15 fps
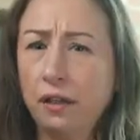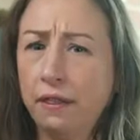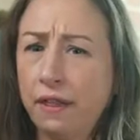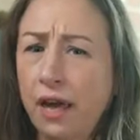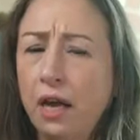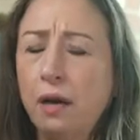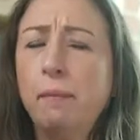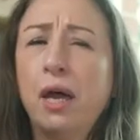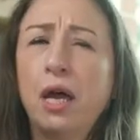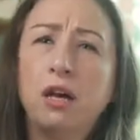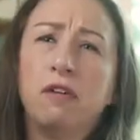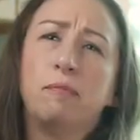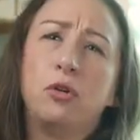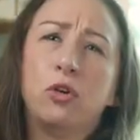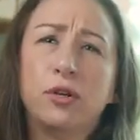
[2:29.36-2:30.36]
that amount
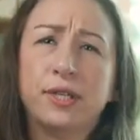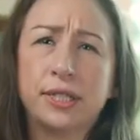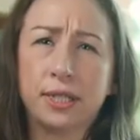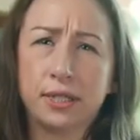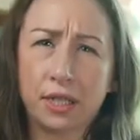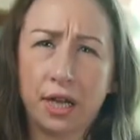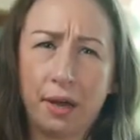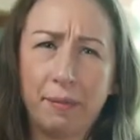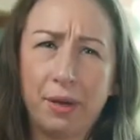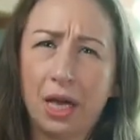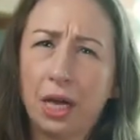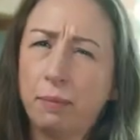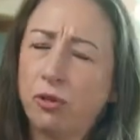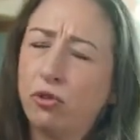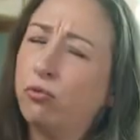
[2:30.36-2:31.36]
of mucus that's coming
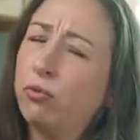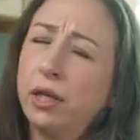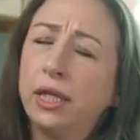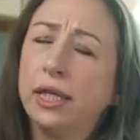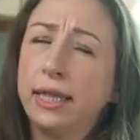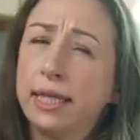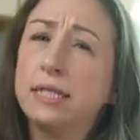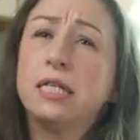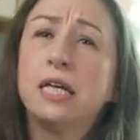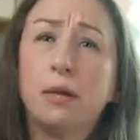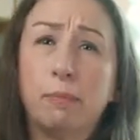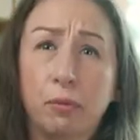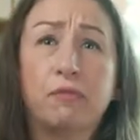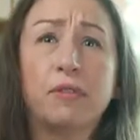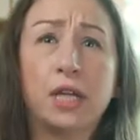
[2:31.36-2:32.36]
up is really the
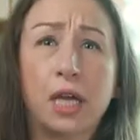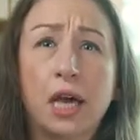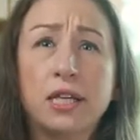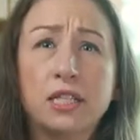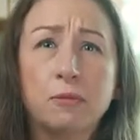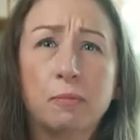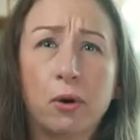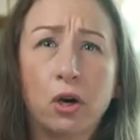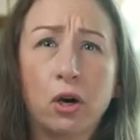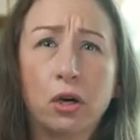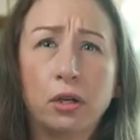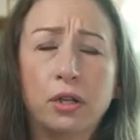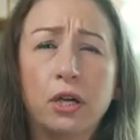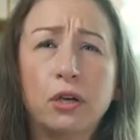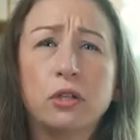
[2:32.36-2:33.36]
tip of the
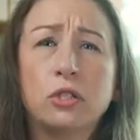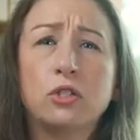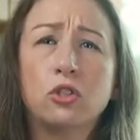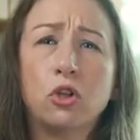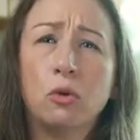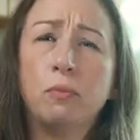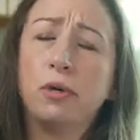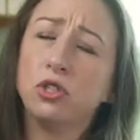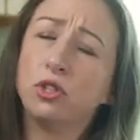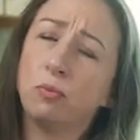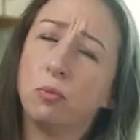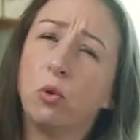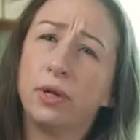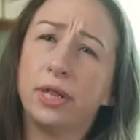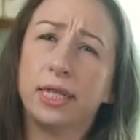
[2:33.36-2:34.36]
iceberg. There is so much
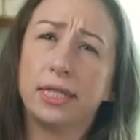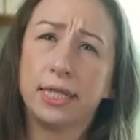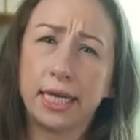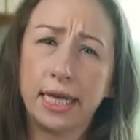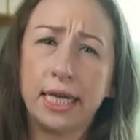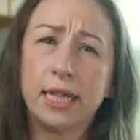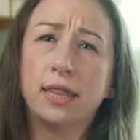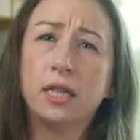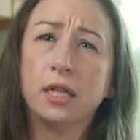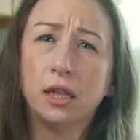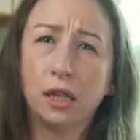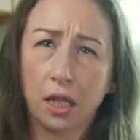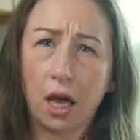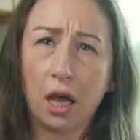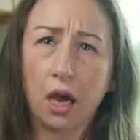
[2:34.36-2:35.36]
more that's in the
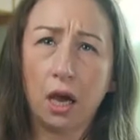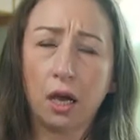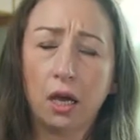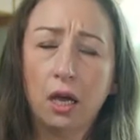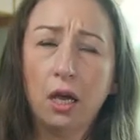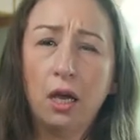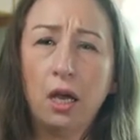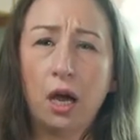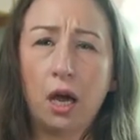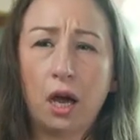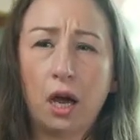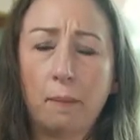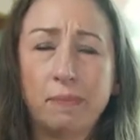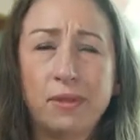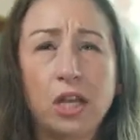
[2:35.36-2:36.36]
lung
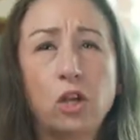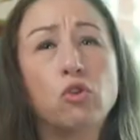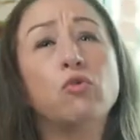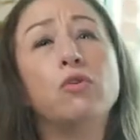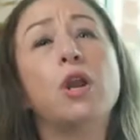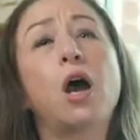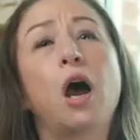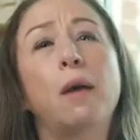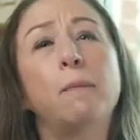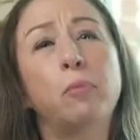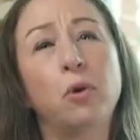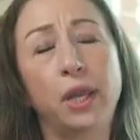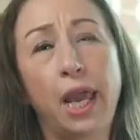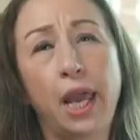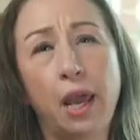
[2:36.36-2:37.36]
that you're not
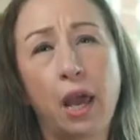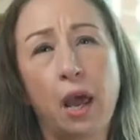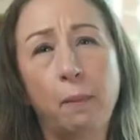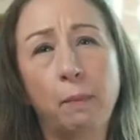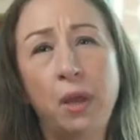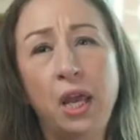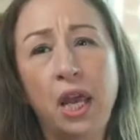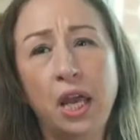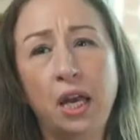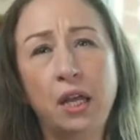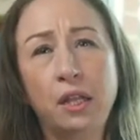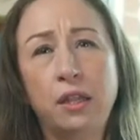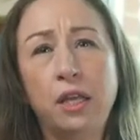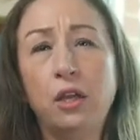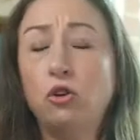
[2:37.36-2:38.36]
bringing up. And I
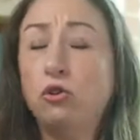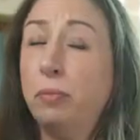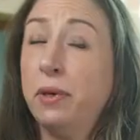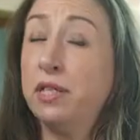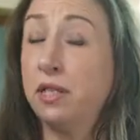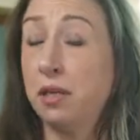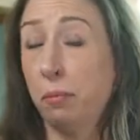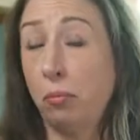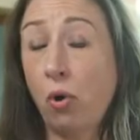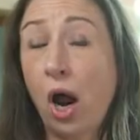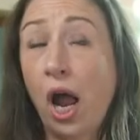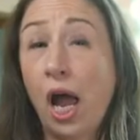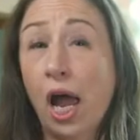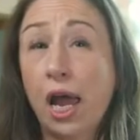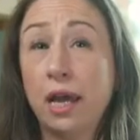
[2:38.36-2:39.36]
think you'd be
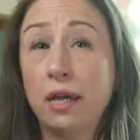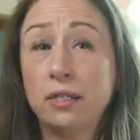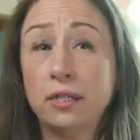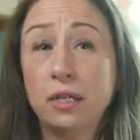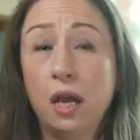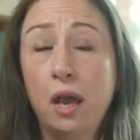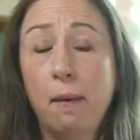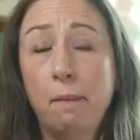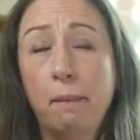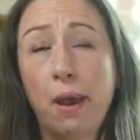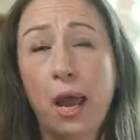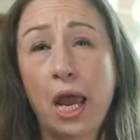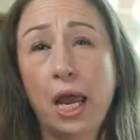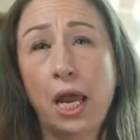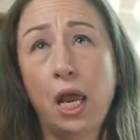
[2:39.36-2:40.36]
surprised
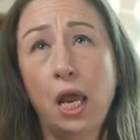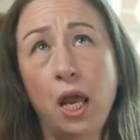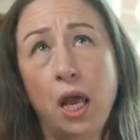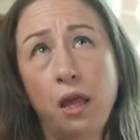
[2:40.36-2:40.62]
by